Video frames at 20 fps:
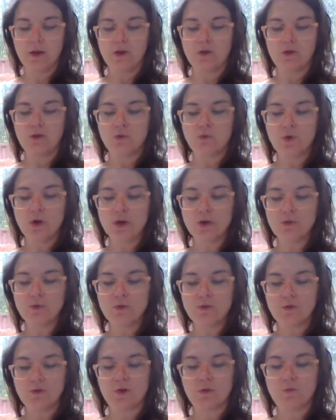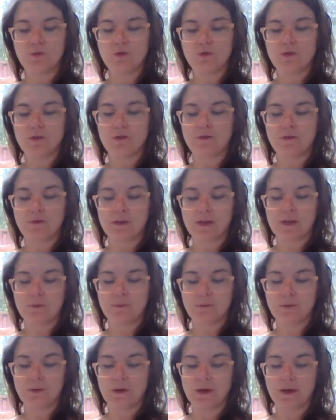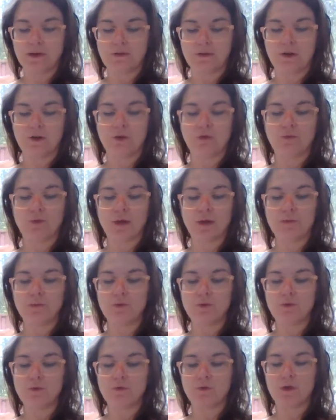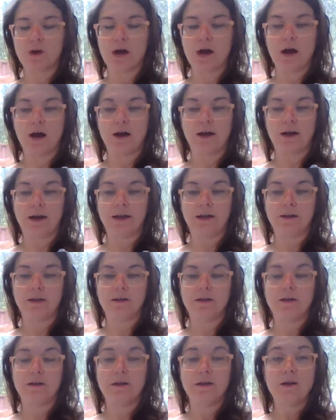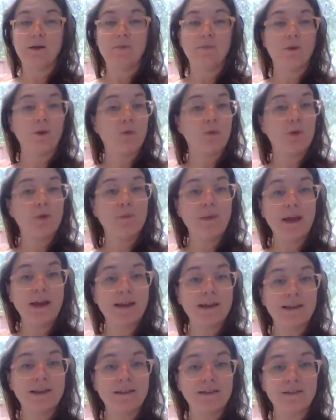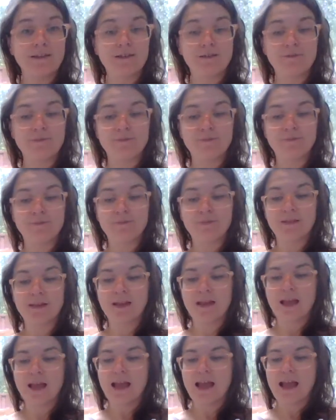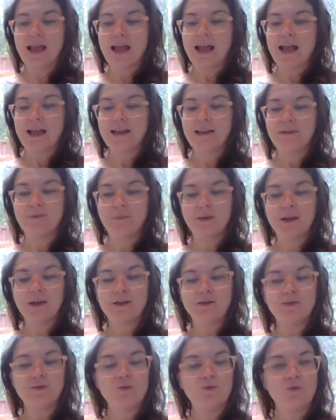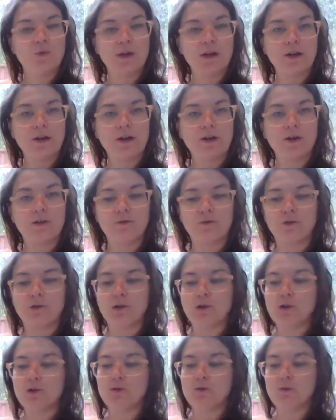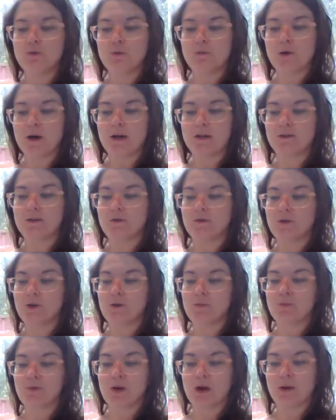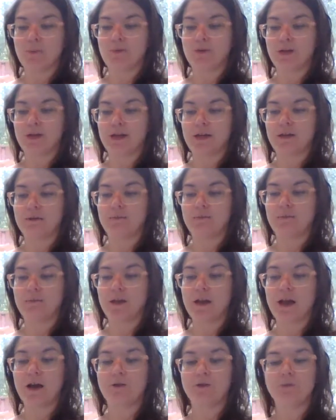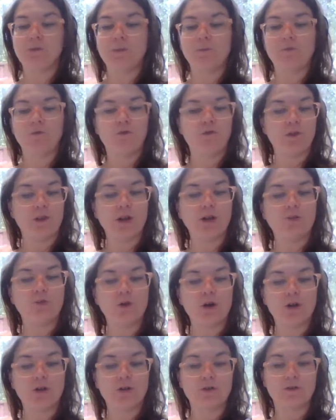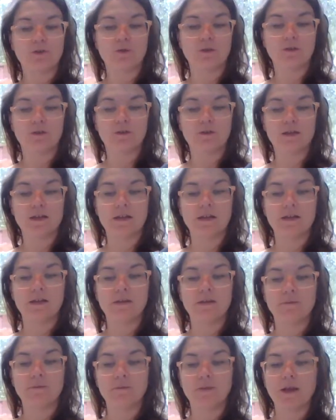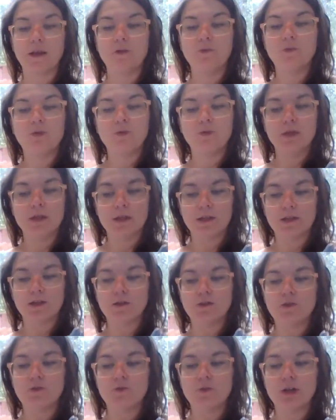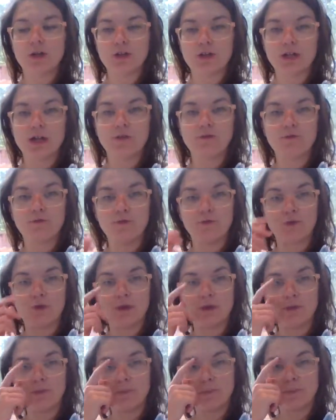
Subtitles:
The water was almost as deep as our rain boots were high, but we made it. And it made us aware of the low spots of our property, how the floodwaters recede, and what we needed to watch out for.